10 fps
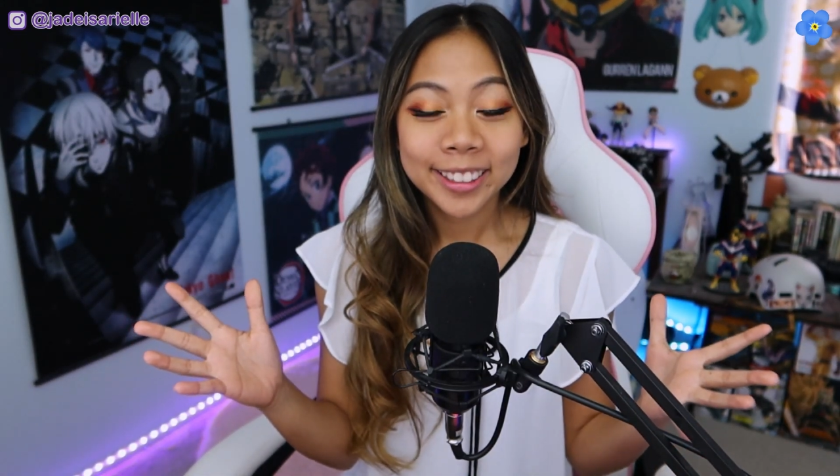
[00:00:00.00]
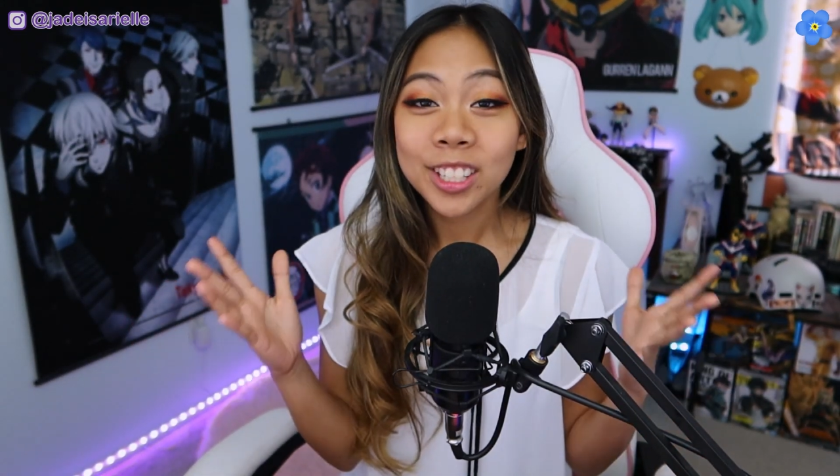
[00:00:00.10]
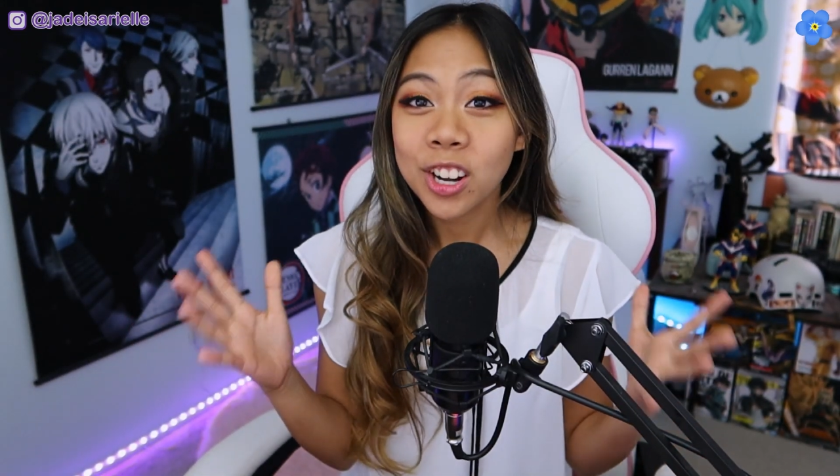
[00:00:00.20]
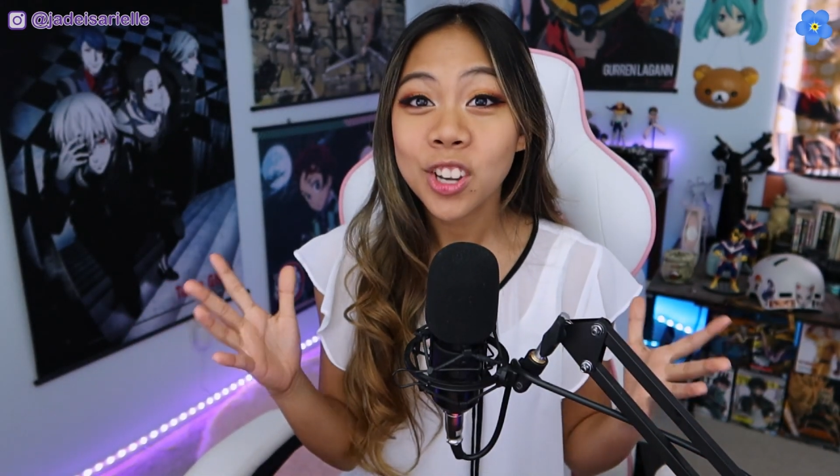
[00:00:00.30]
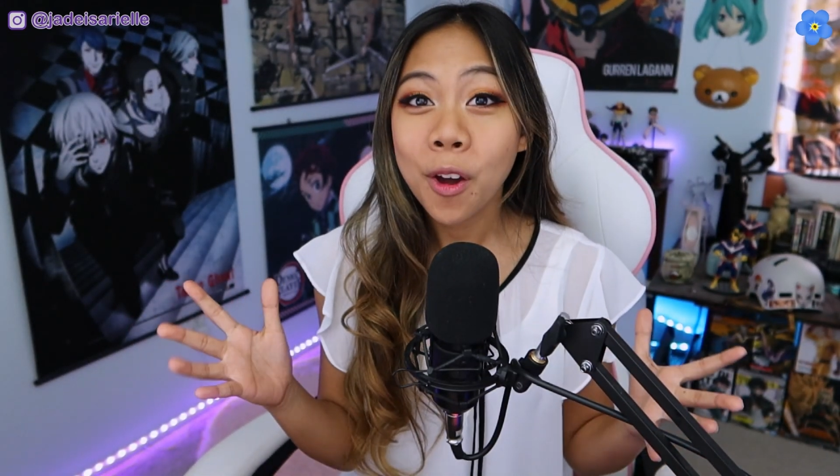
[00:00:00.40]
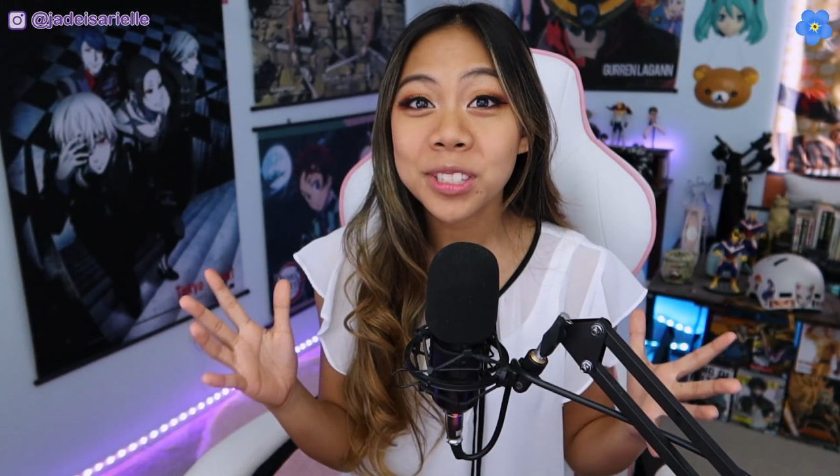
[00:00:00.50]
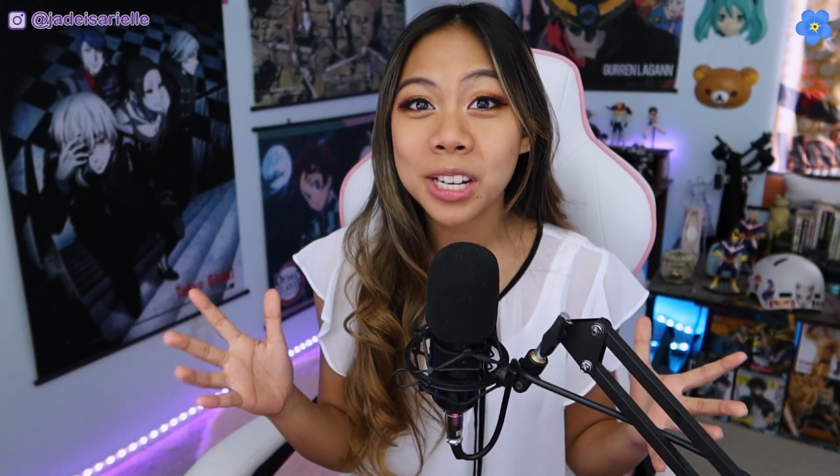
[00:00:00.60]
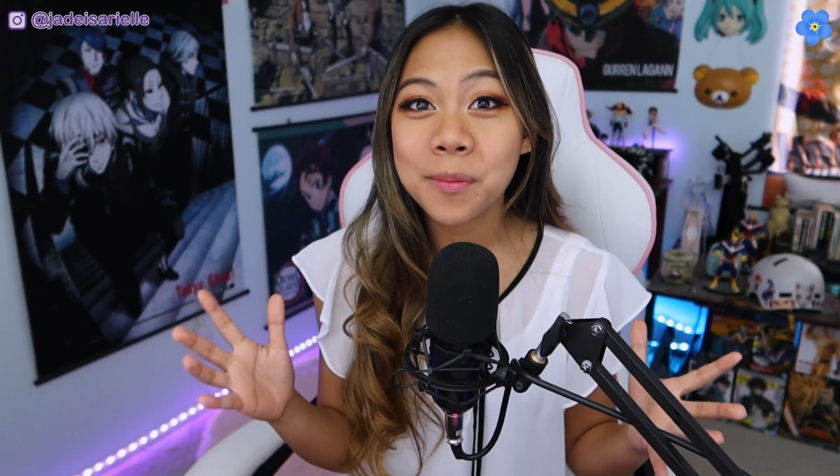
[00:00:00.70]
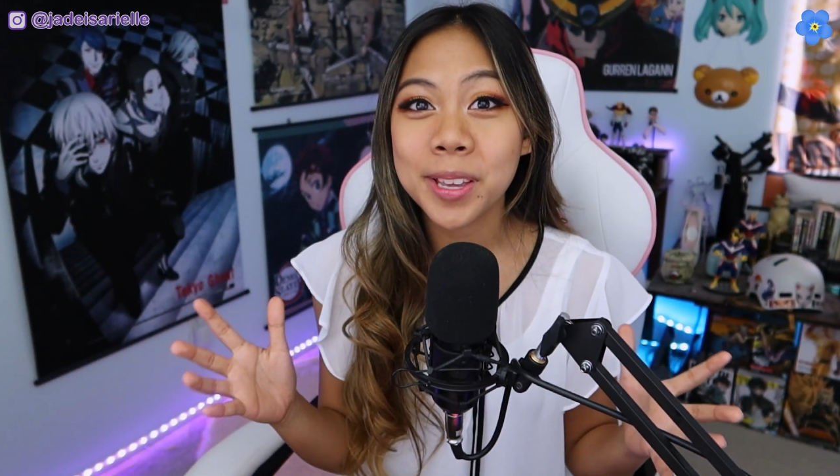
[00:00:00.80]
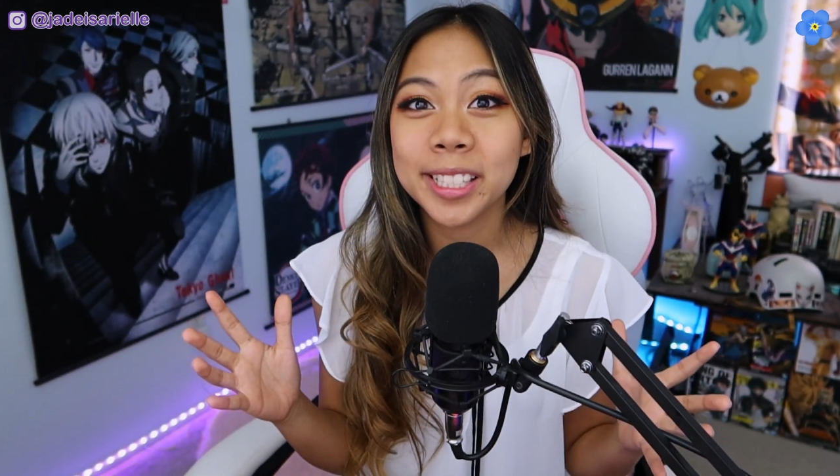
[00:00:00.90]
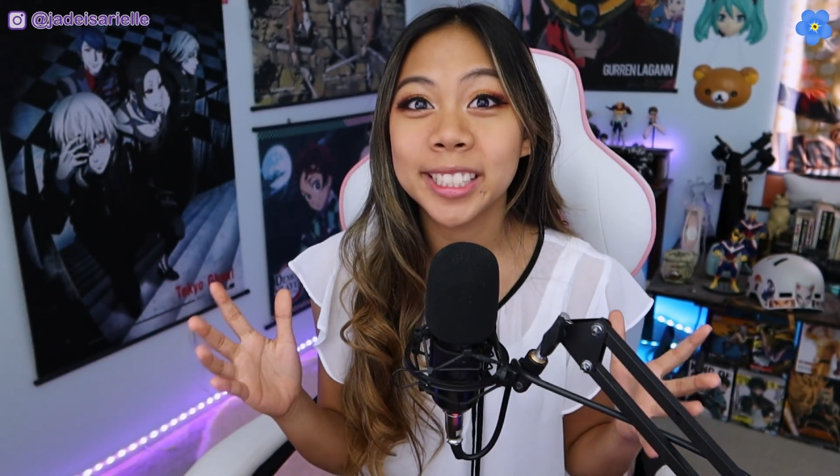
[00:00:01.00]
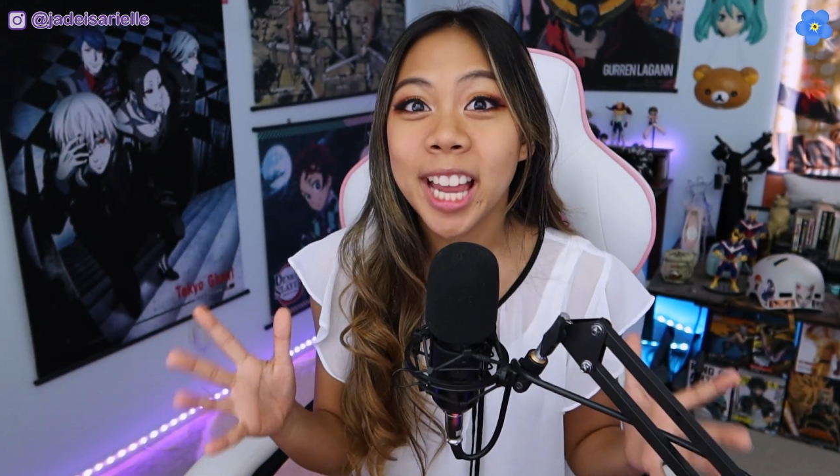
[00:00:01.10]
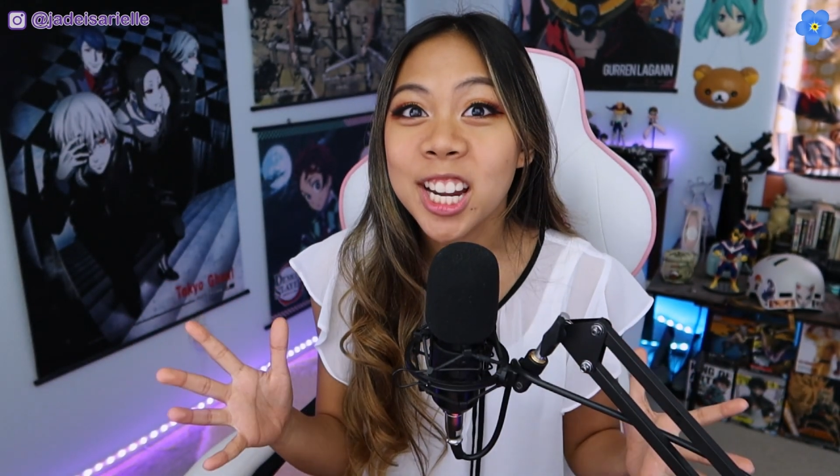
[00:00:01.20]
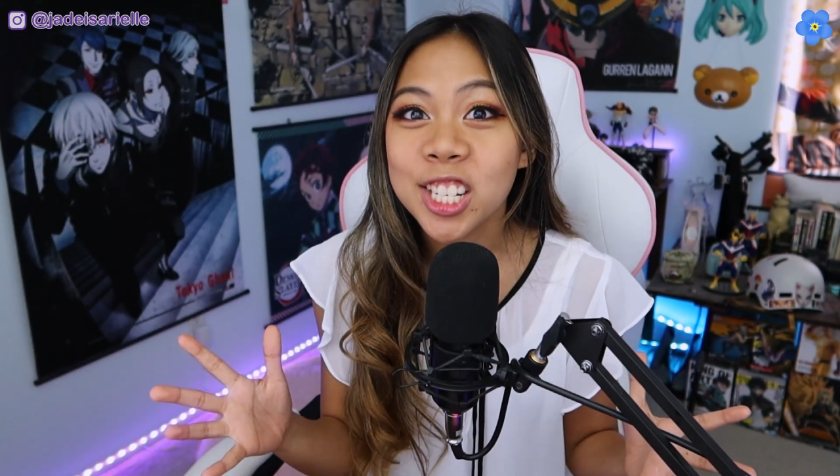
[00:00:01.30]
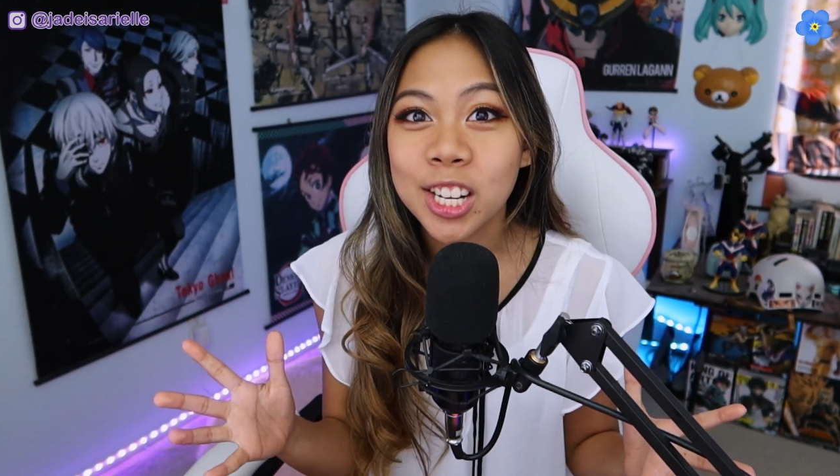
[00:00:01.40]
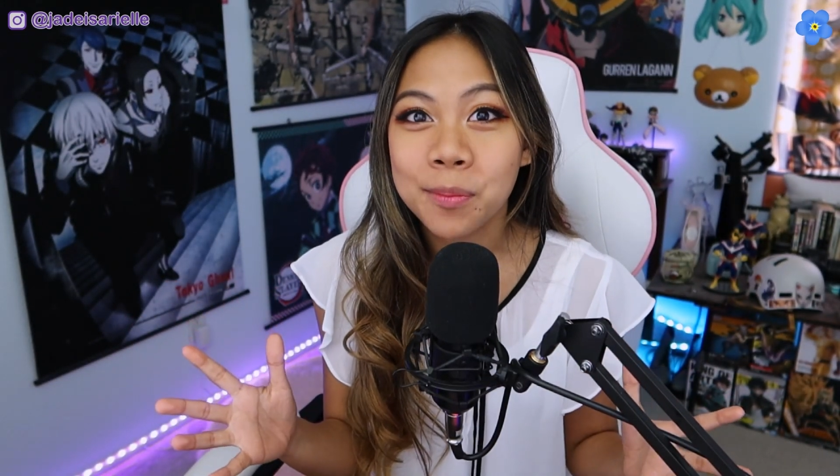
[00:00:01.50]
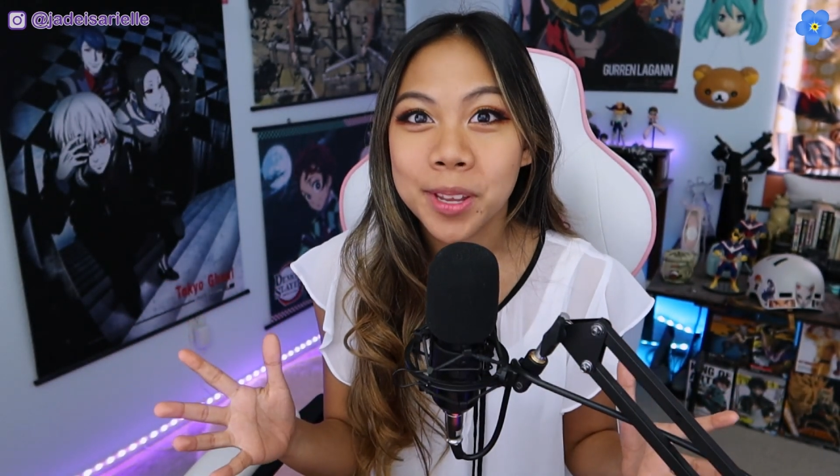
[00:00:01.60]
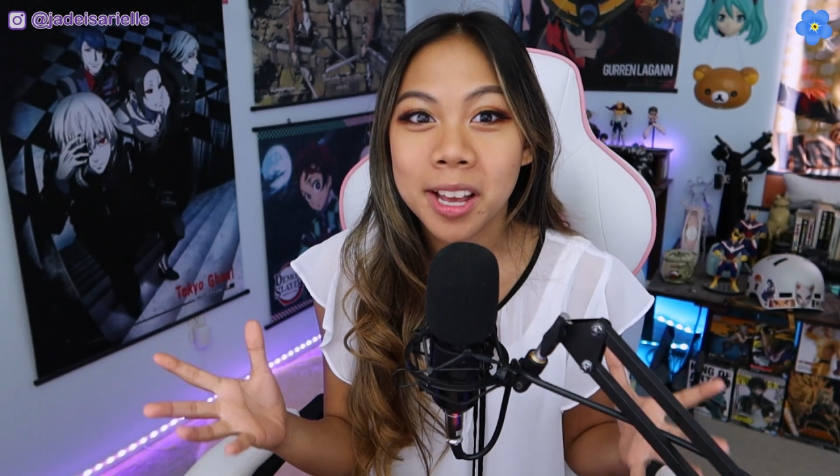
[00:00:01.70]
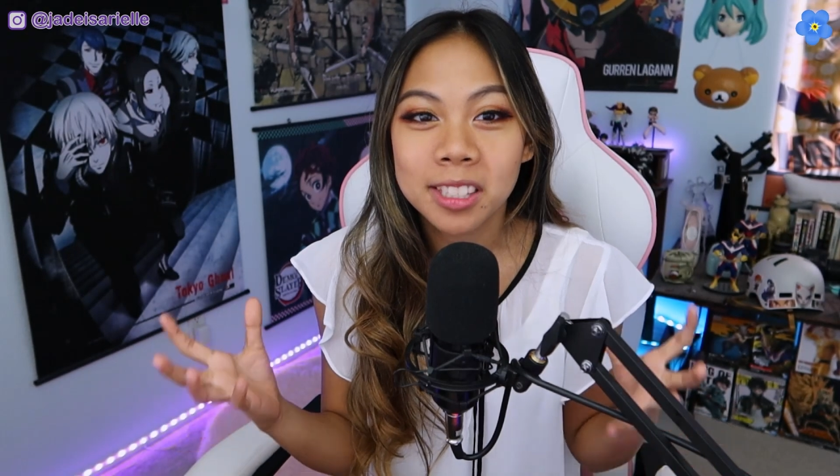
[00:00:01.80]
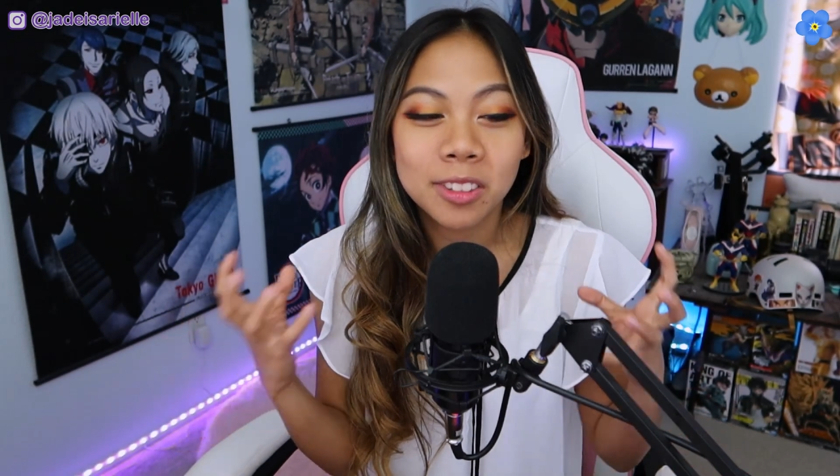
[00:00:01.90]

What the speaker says: there's always going to be a tension because